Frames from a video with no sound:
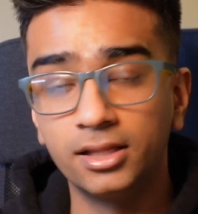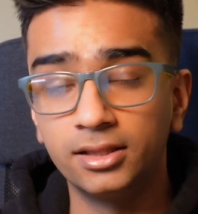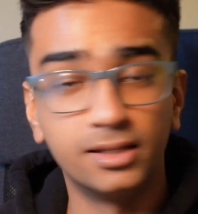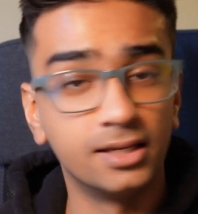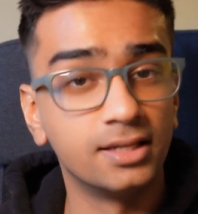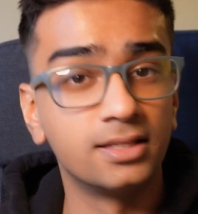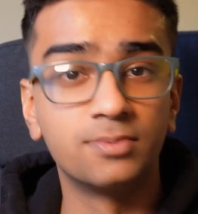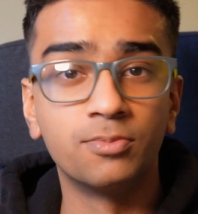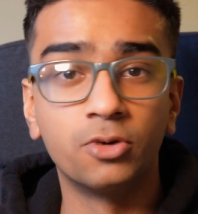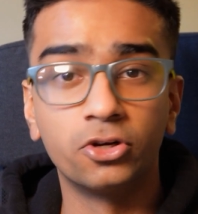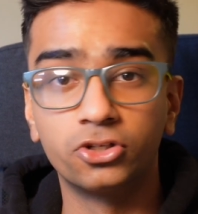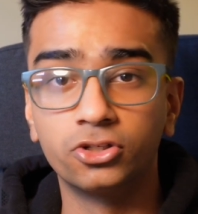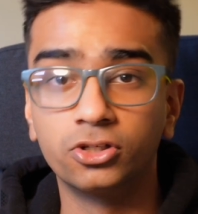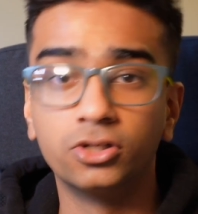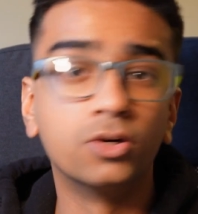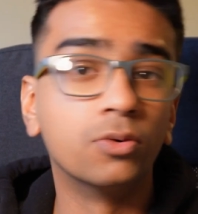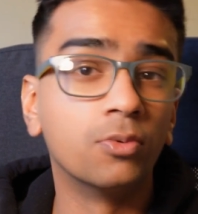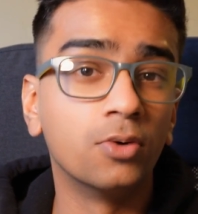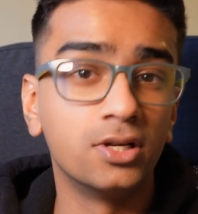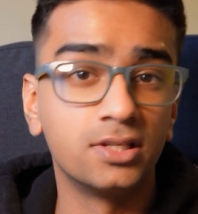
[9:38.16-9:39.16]
This
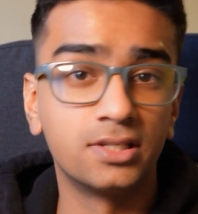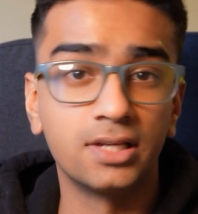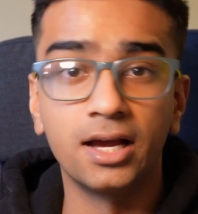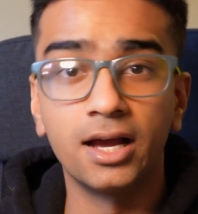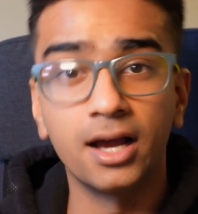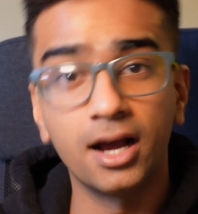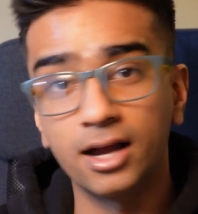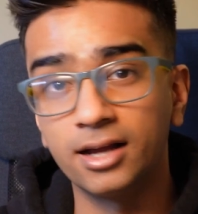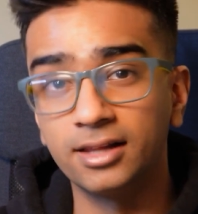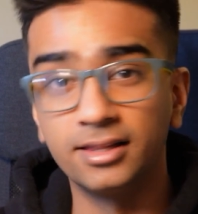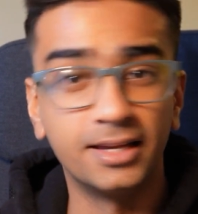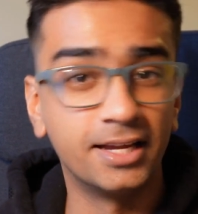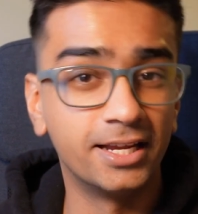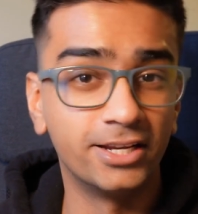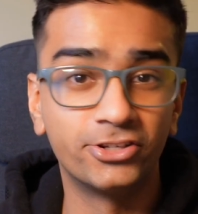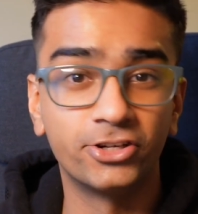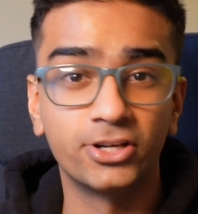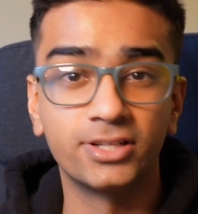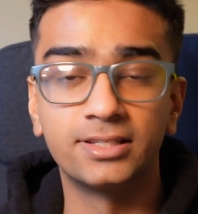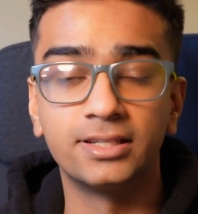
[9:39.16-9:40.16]
module was a highly
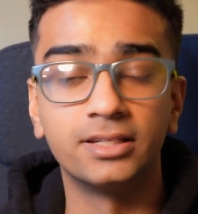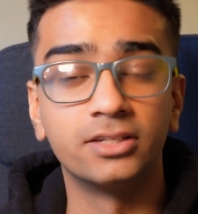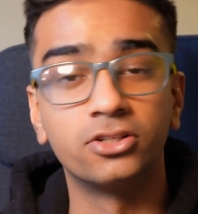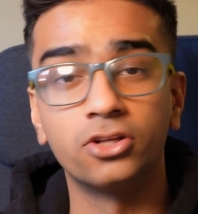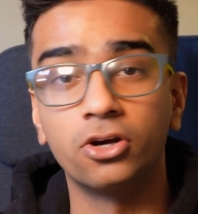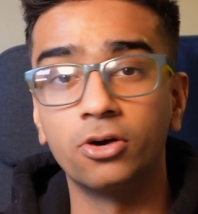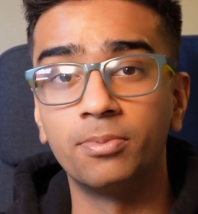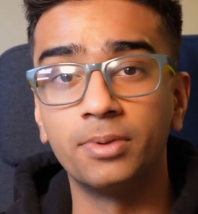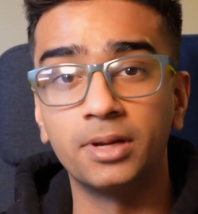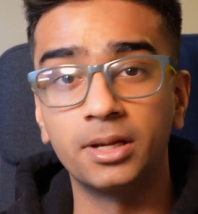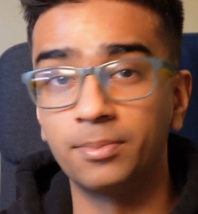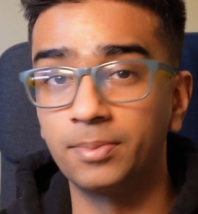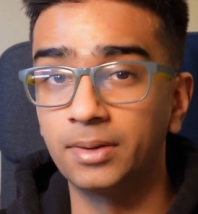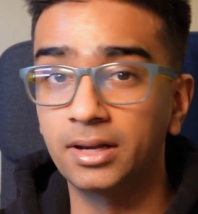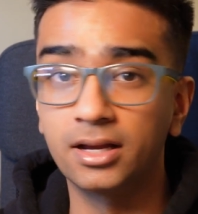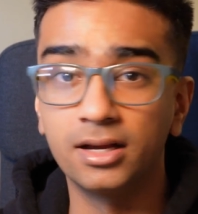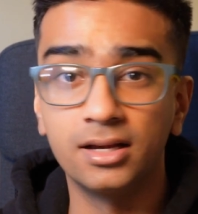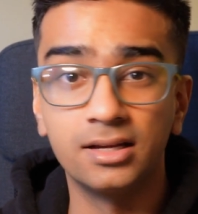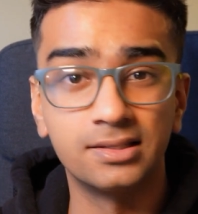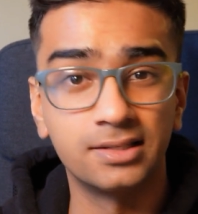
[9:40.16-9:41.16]
interesting topic
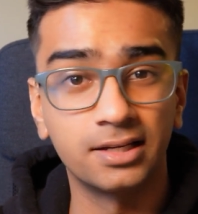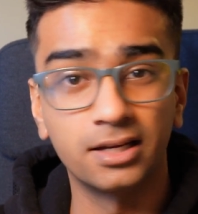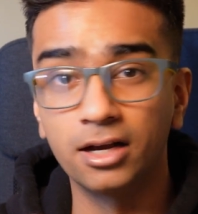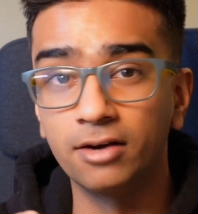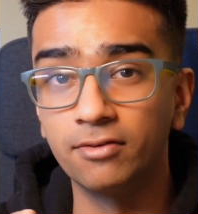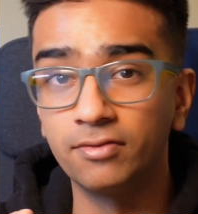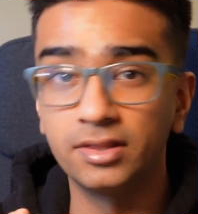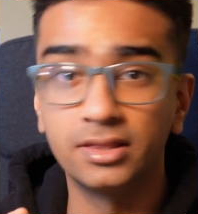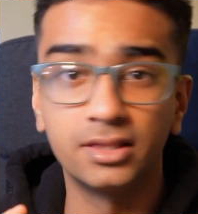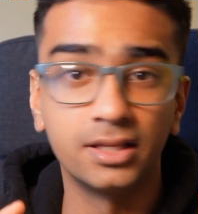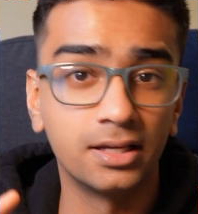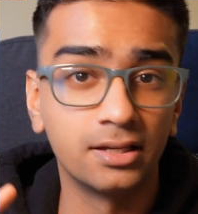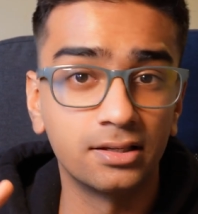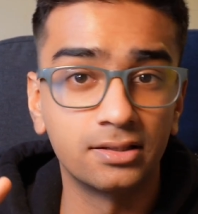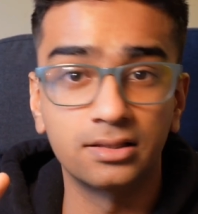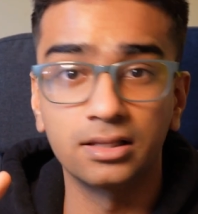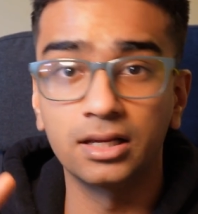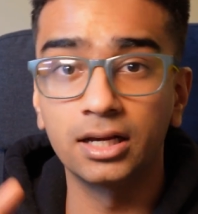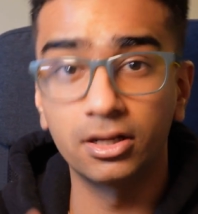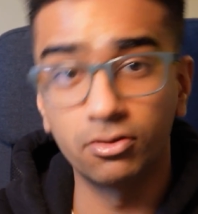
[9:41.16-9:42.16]
because it covered
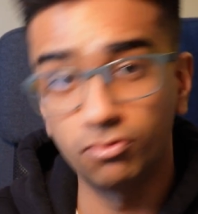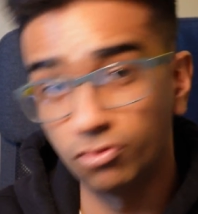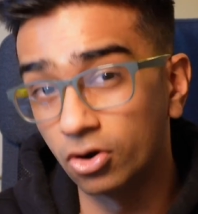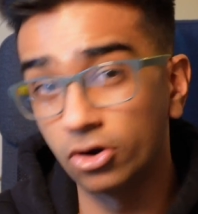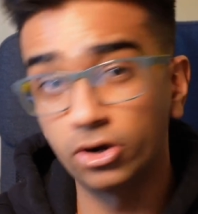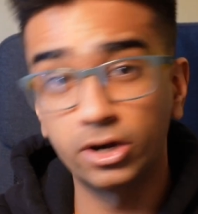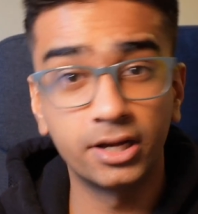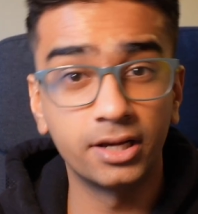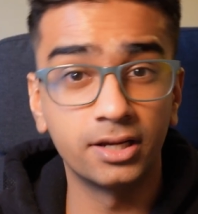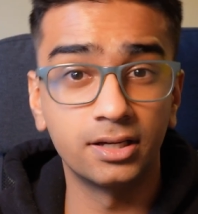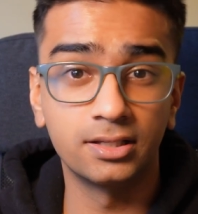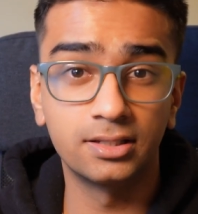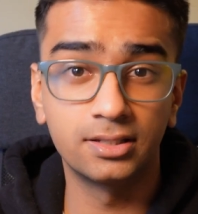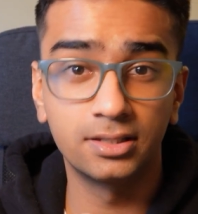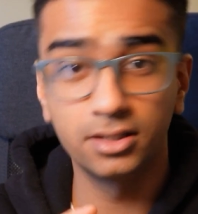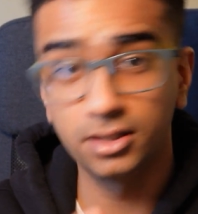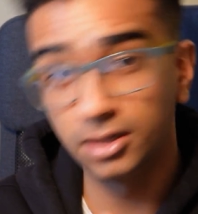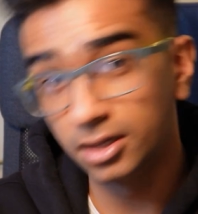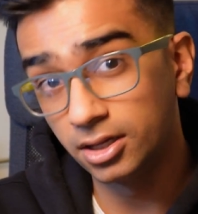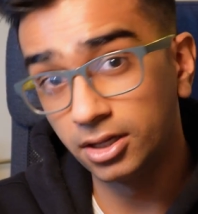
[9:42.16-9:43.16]
things like
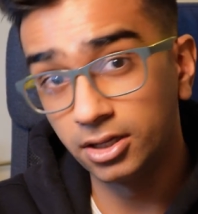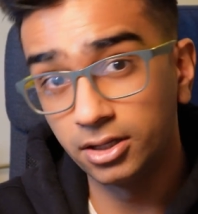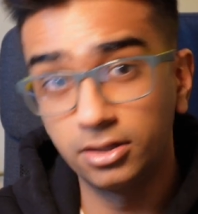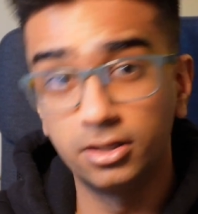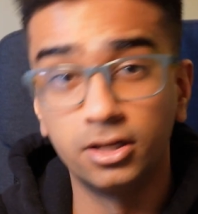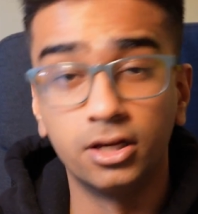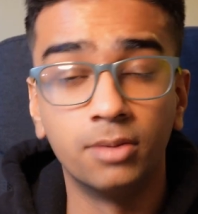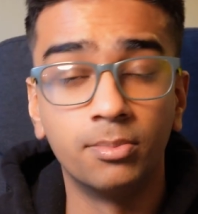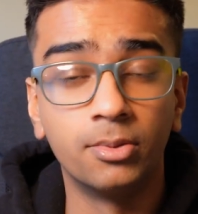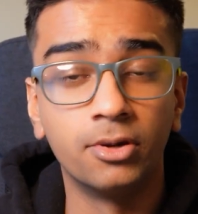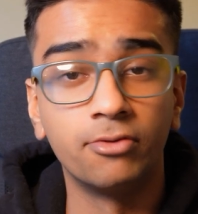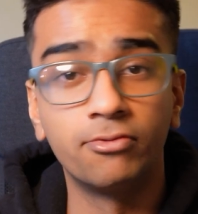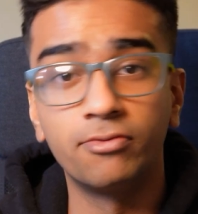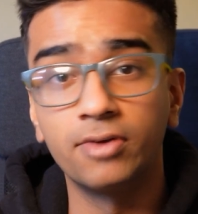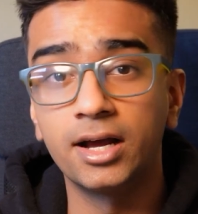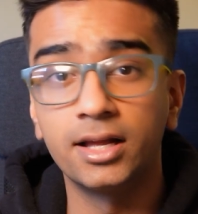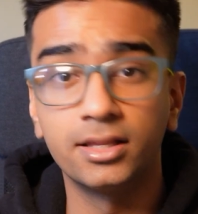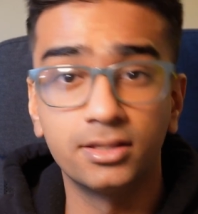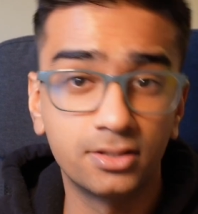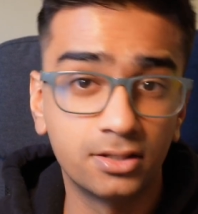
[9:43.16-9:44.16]
rockets,
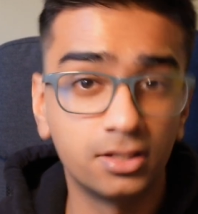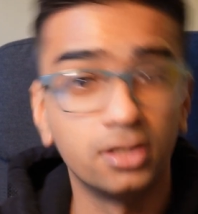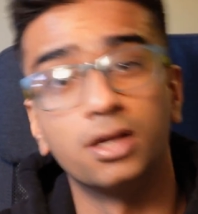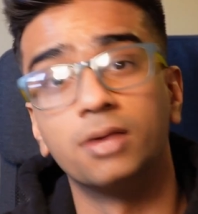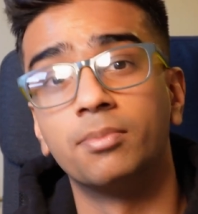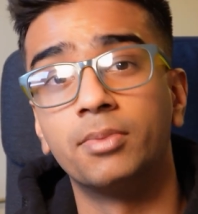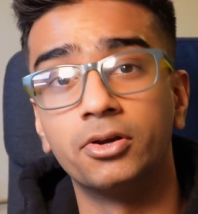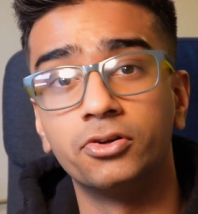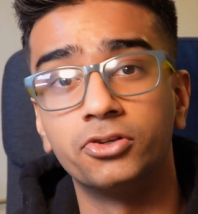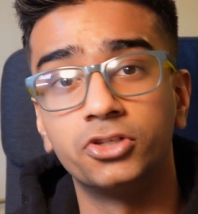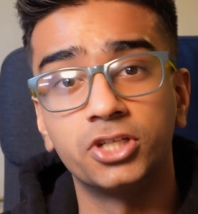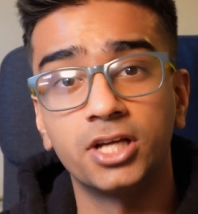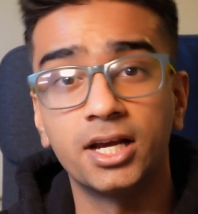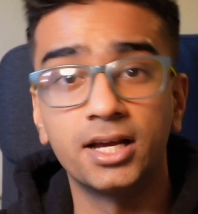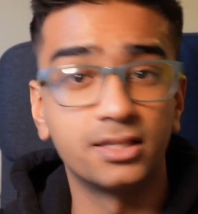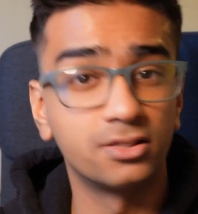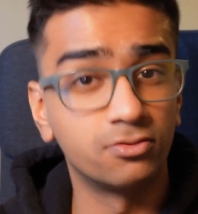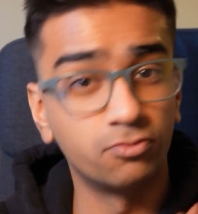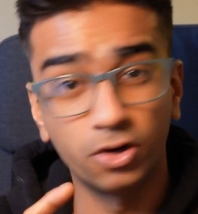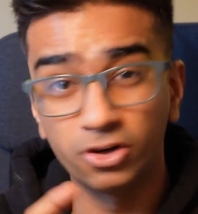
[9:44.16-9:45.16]
turbofans,
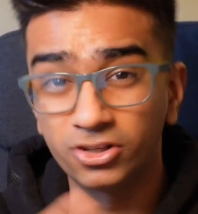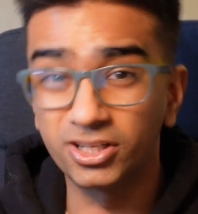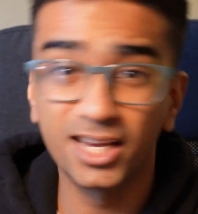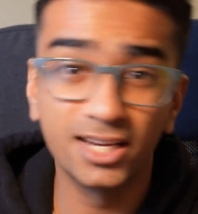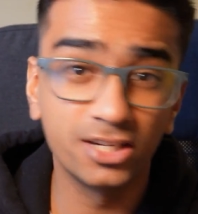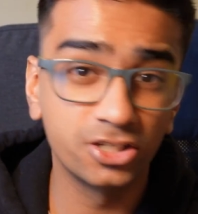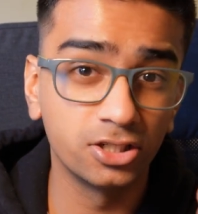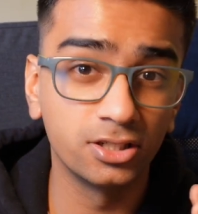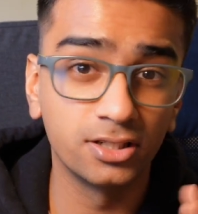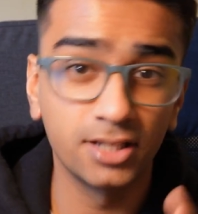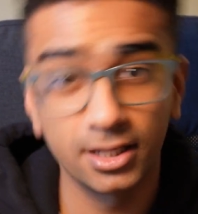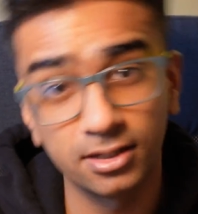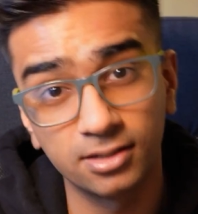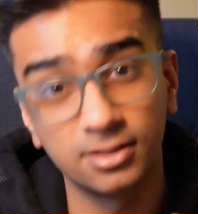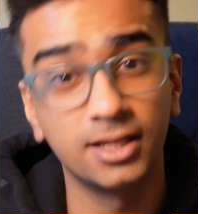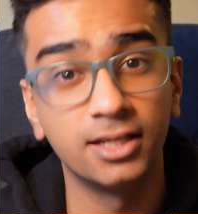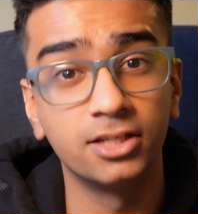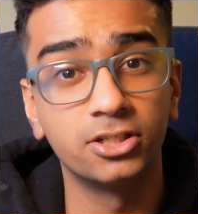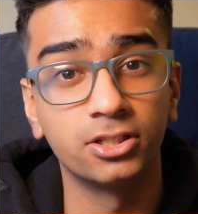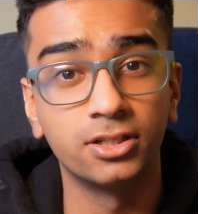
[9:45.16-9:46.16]
turbojets, rotation,
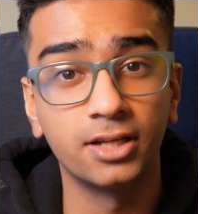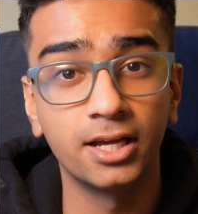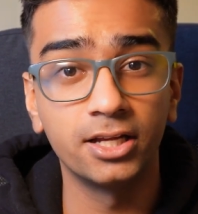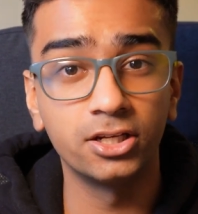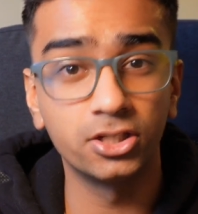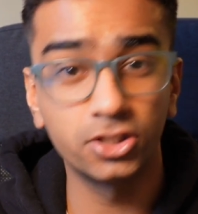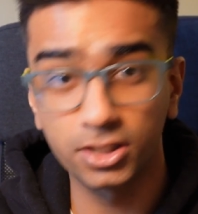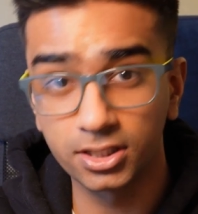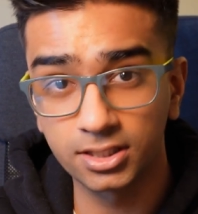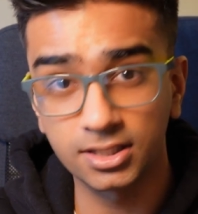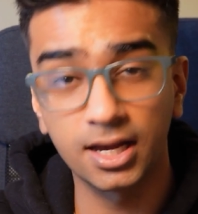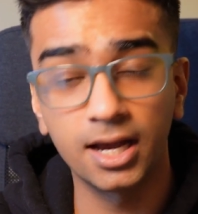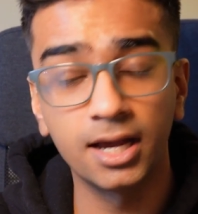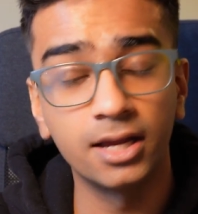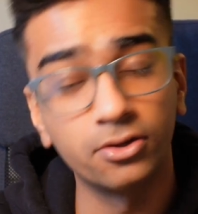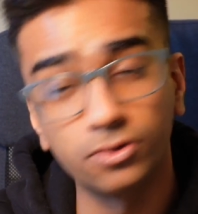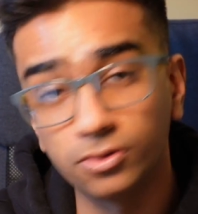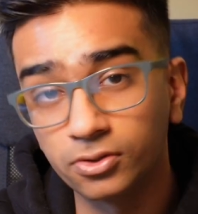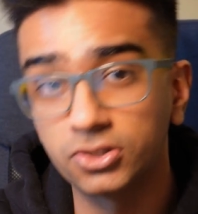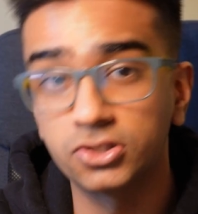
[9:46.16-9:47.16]
detonation engines,
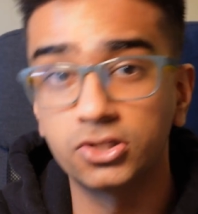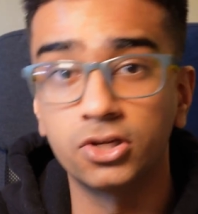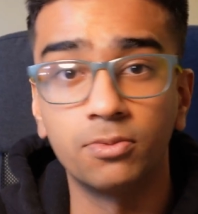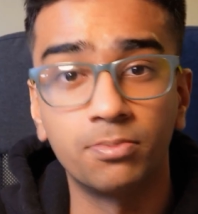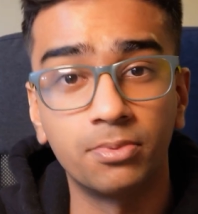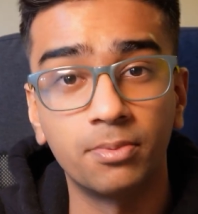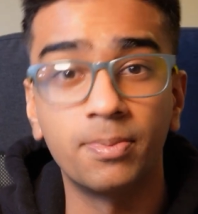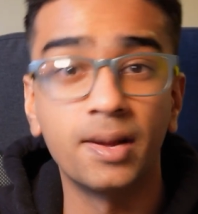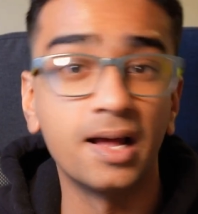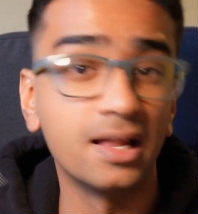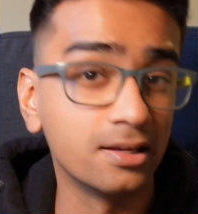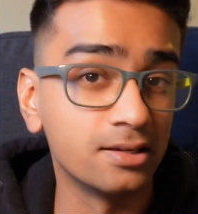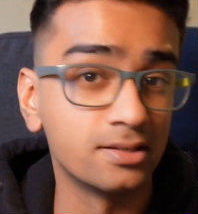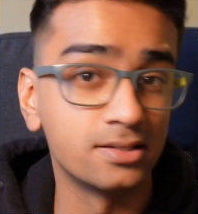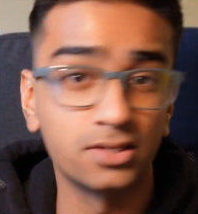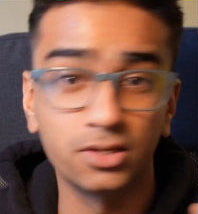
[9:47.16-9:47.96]
and also propellers.